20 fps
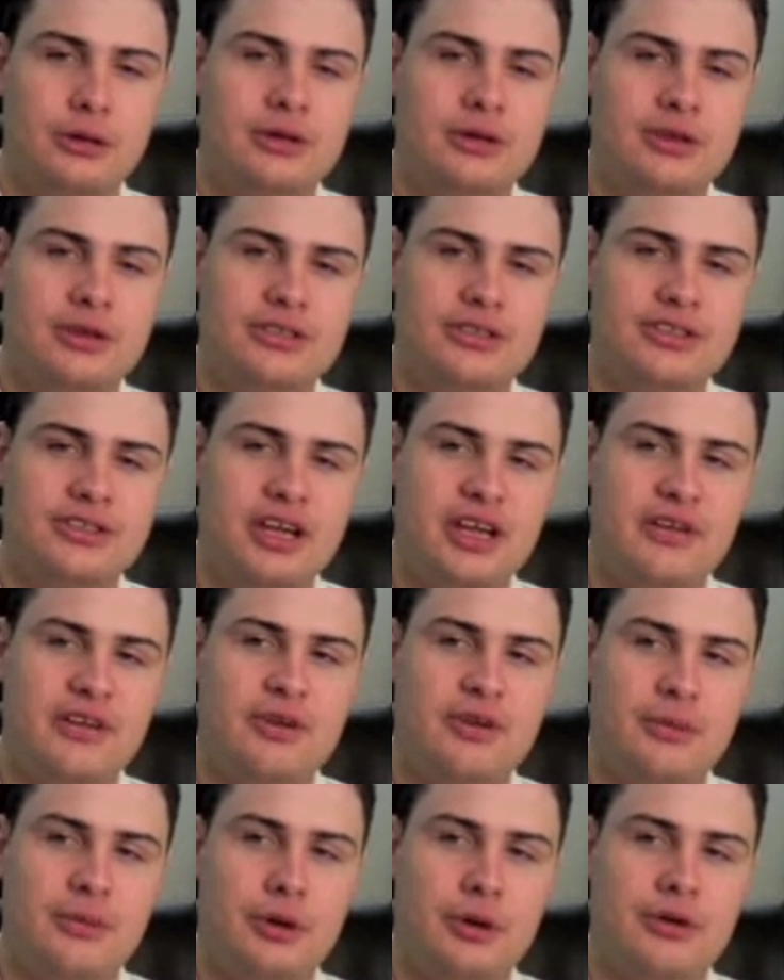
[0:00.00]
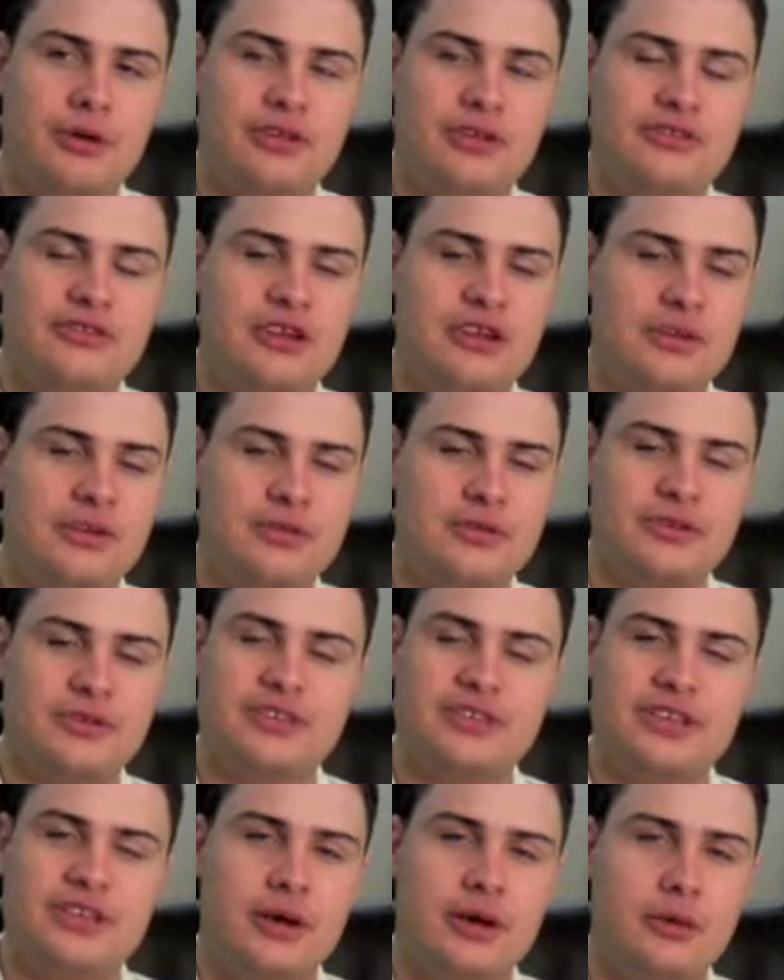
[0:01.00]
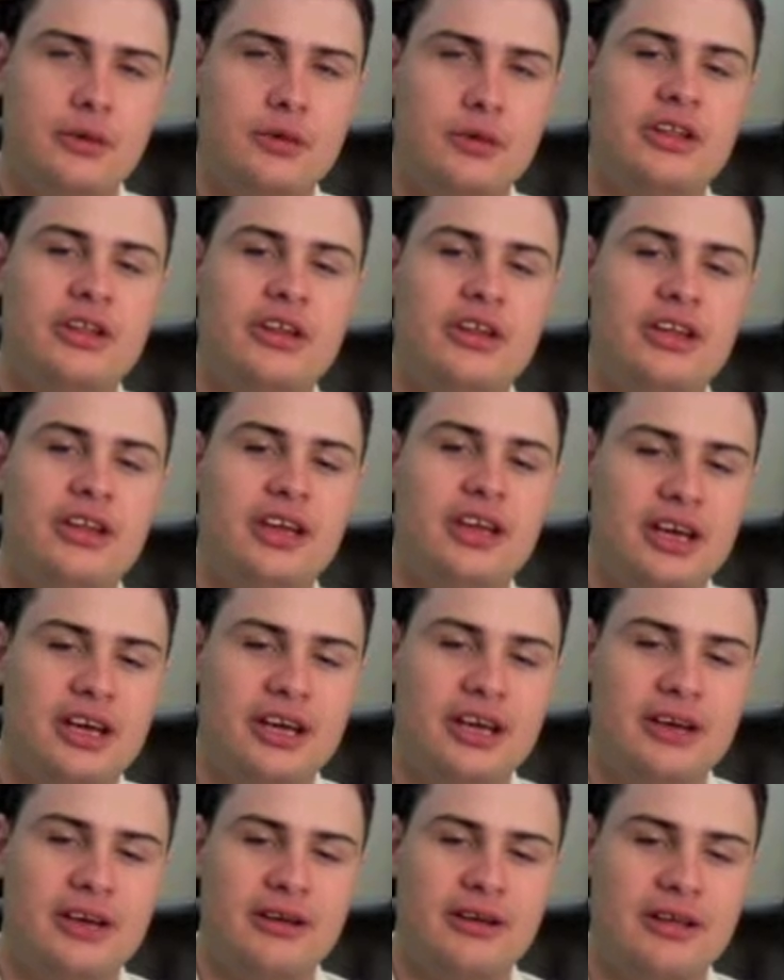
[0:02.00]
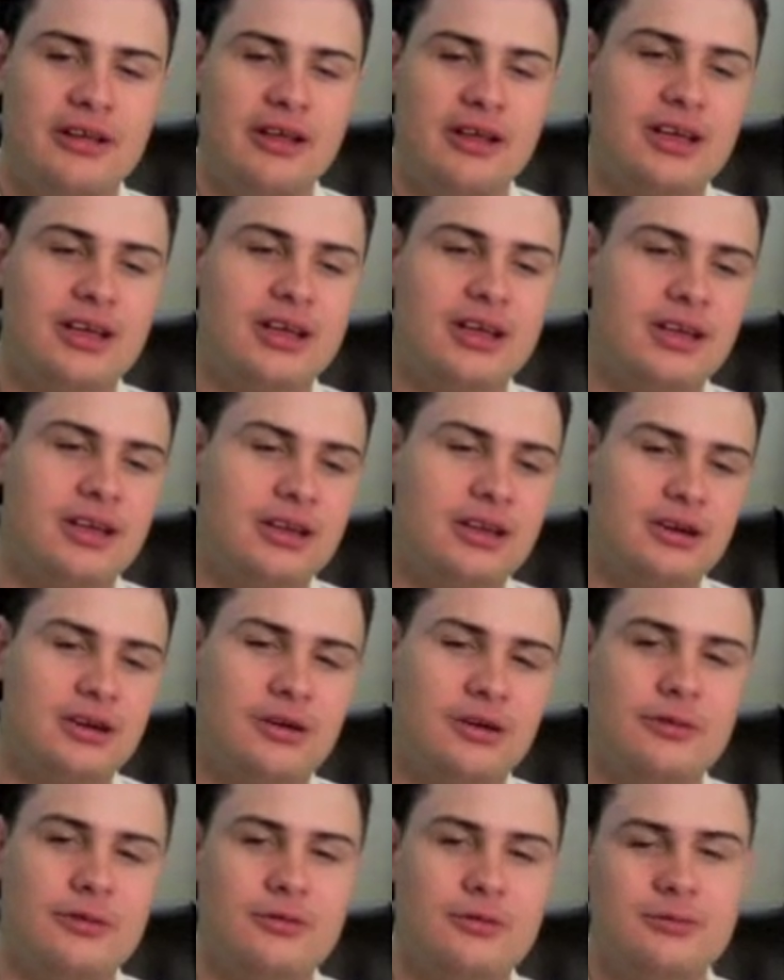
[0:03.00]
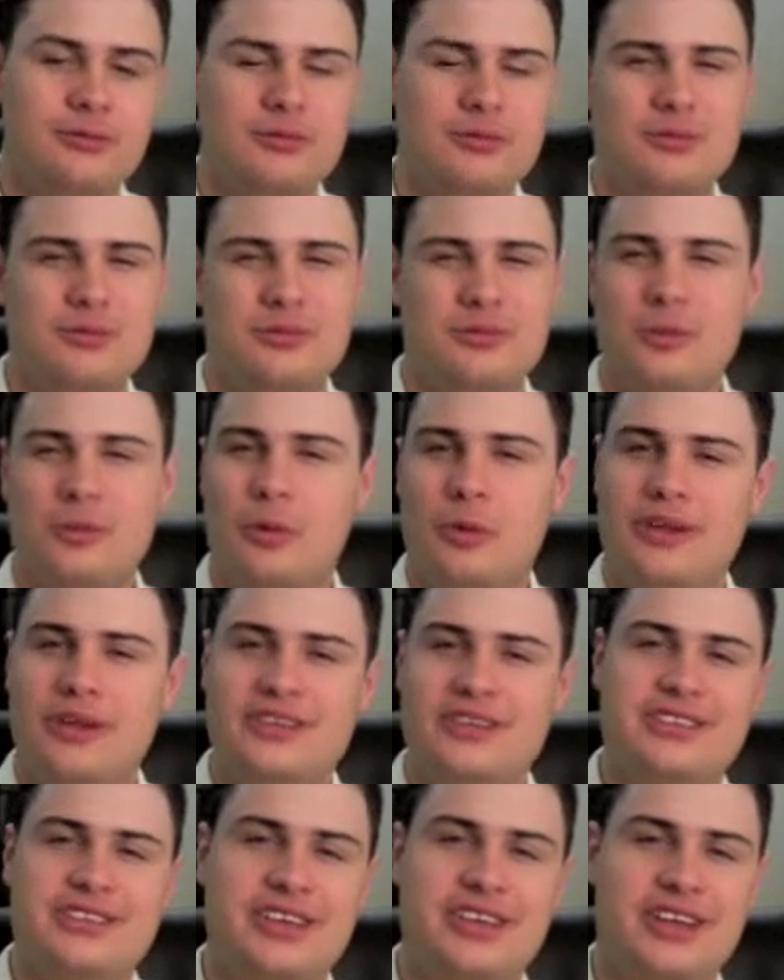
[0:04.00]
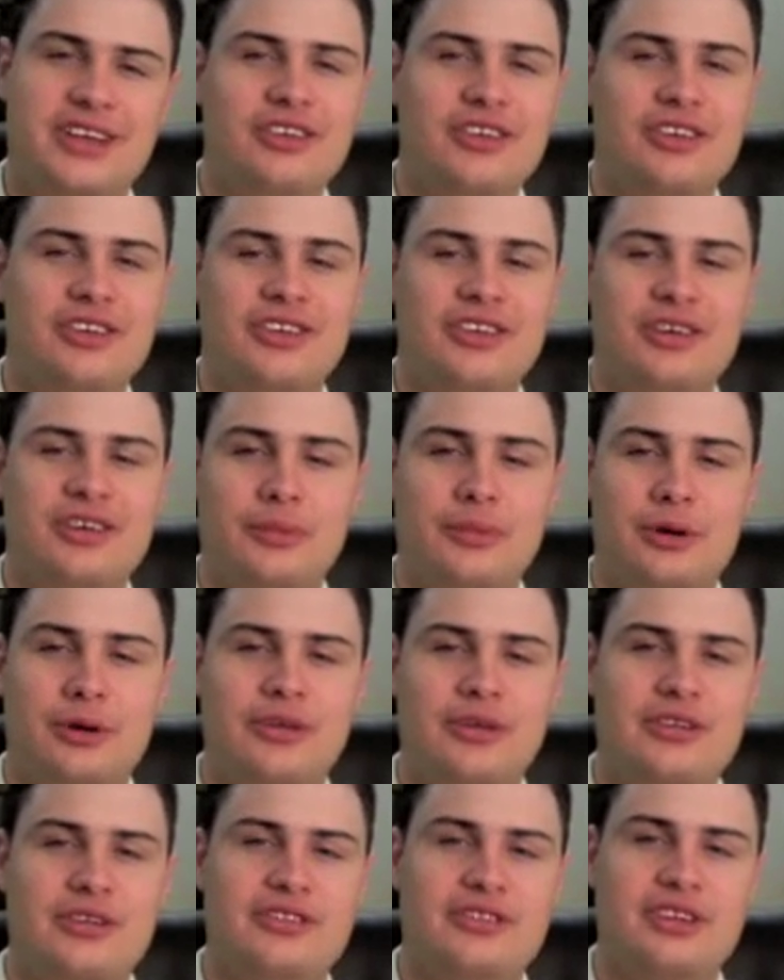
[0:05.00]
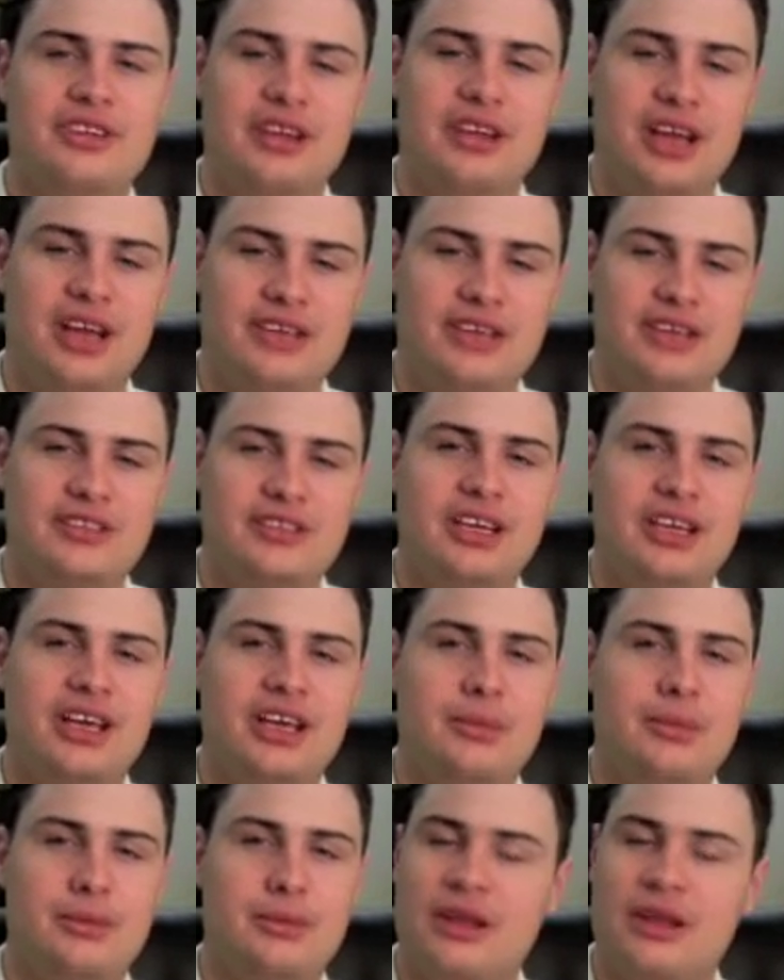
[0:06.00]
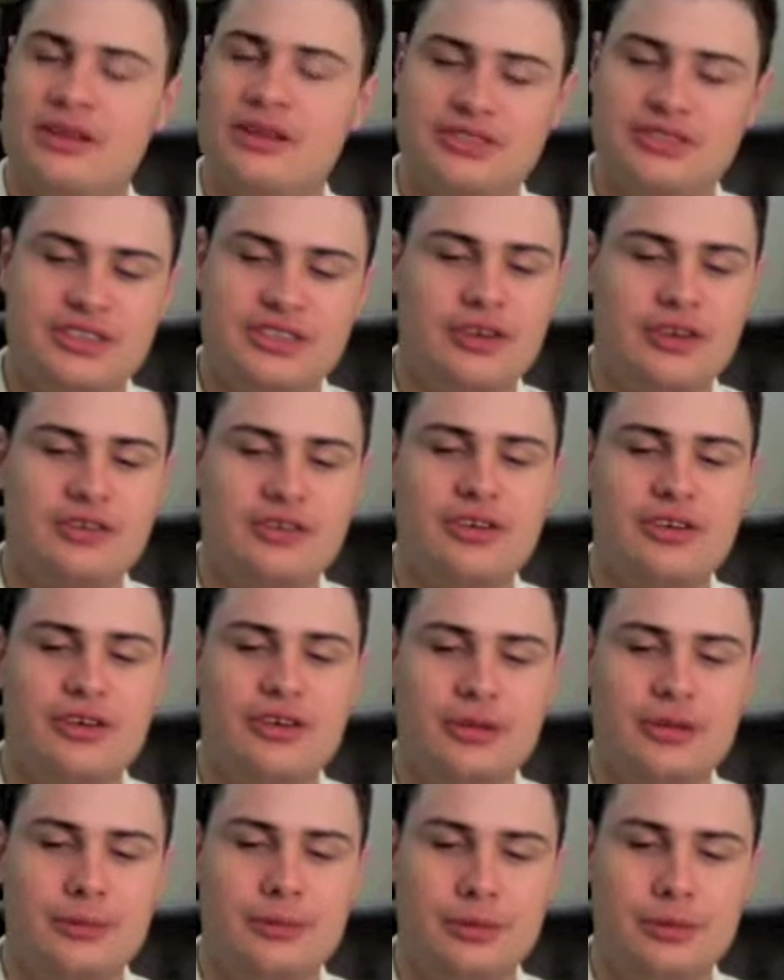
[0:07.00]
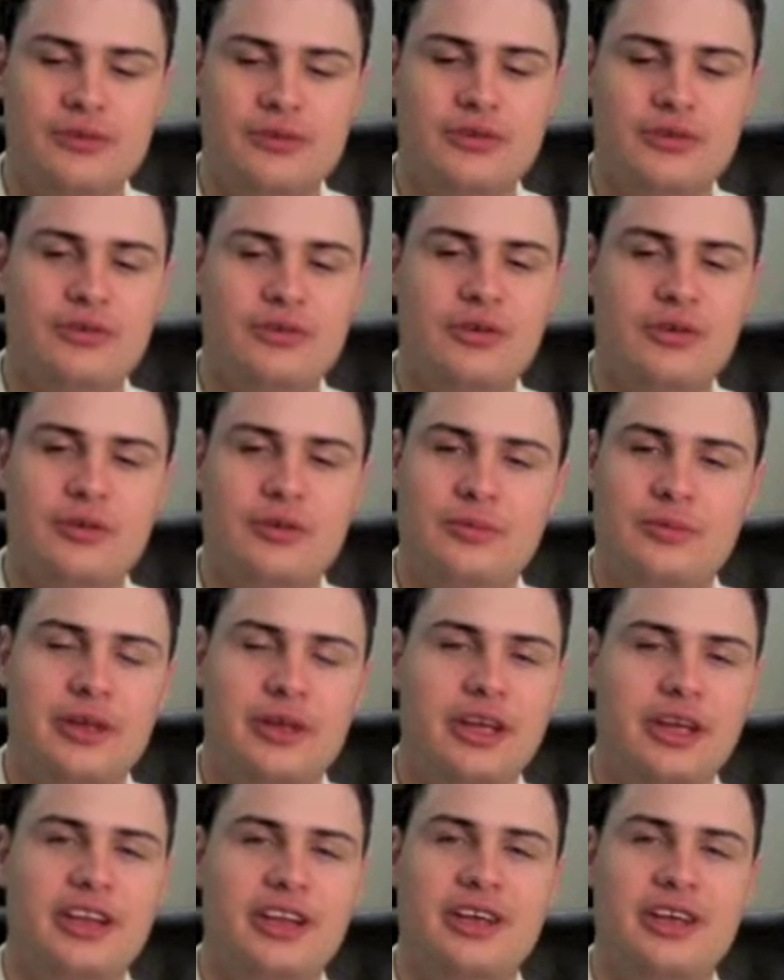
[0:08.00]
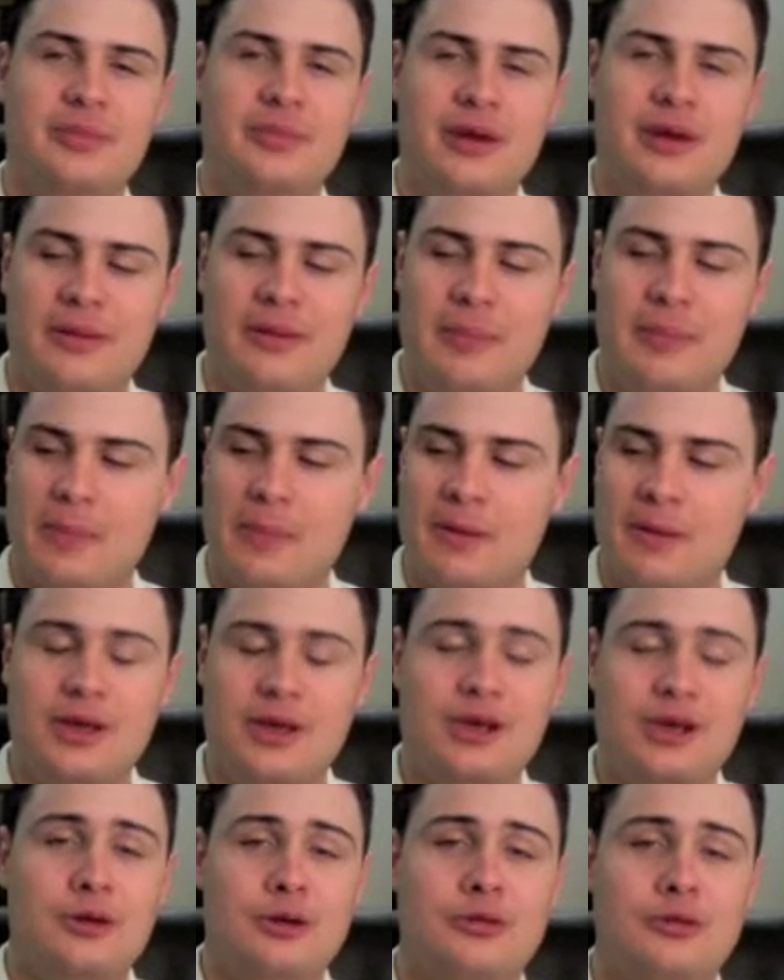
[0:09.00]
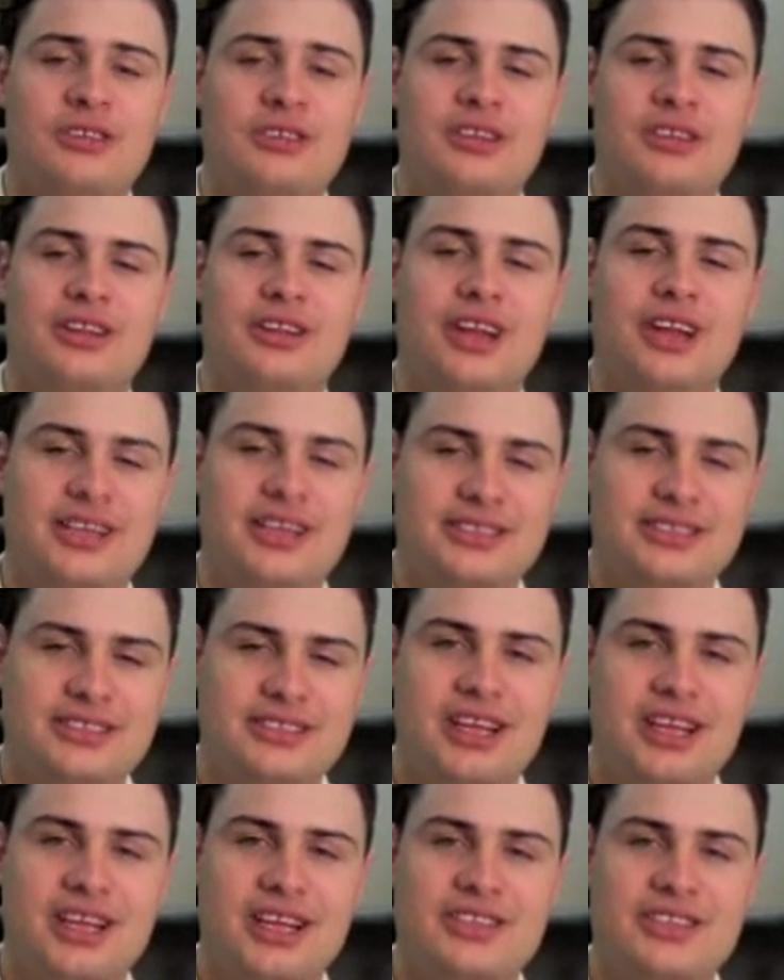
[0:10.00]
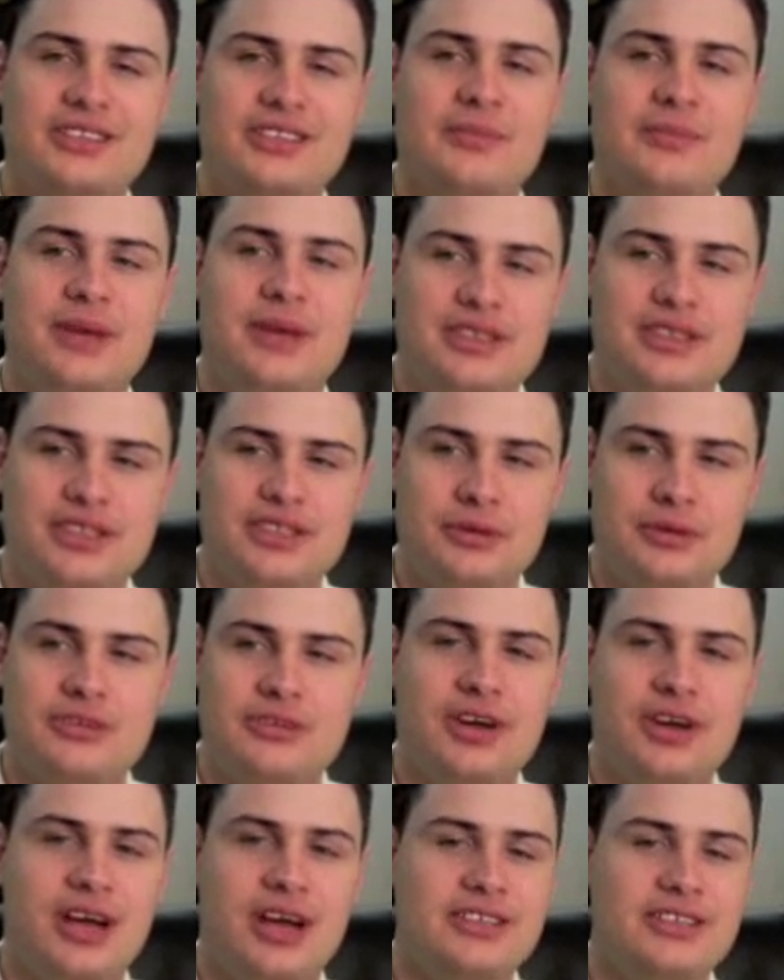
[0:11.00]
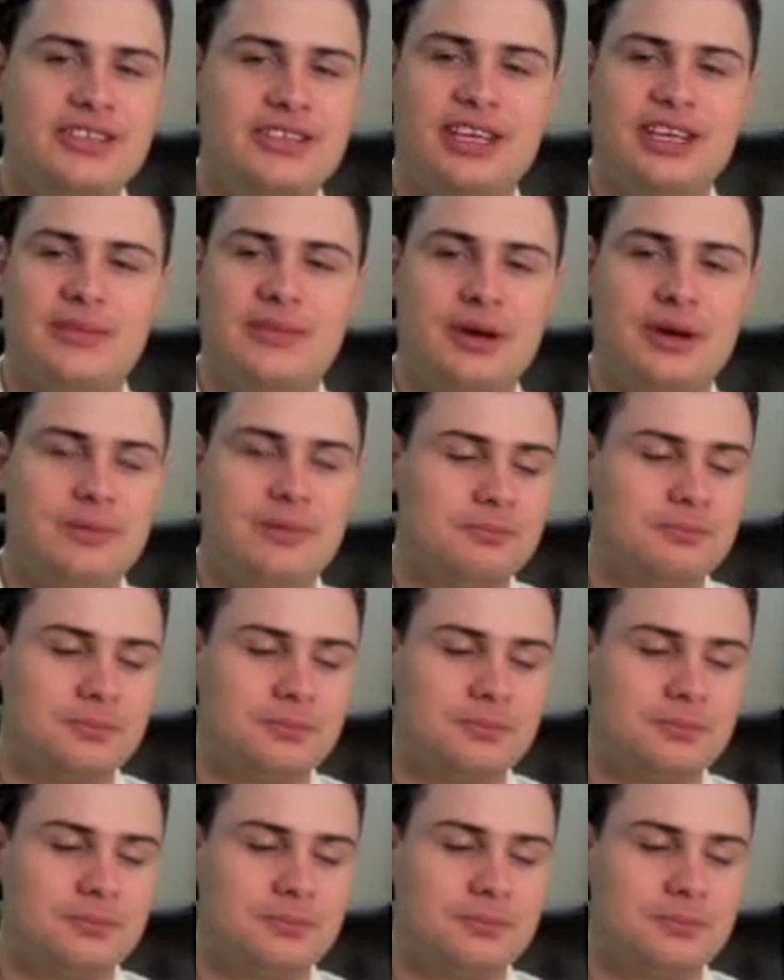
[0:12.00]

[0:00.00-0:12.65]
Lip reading: a set of components. Now, if you're a sound quality guy, one set of good components and a nice amp. That'll sound good. But if you play in hip hop with lots and lots of bass, you want your highs to keep up,